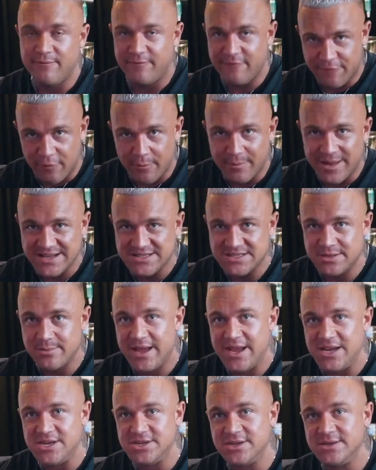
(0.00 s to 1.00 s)
from
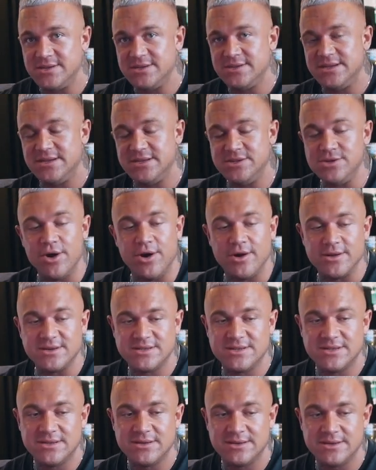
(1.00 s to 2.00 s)
estimation did
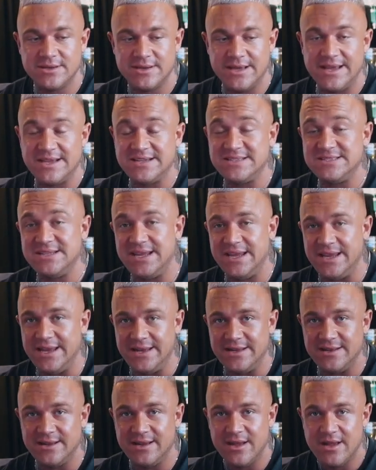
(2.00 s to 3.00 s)
not
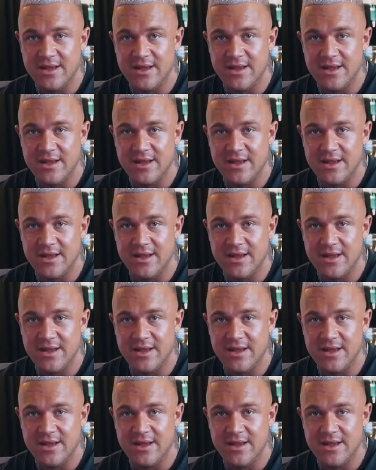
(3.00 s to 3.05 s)
exceed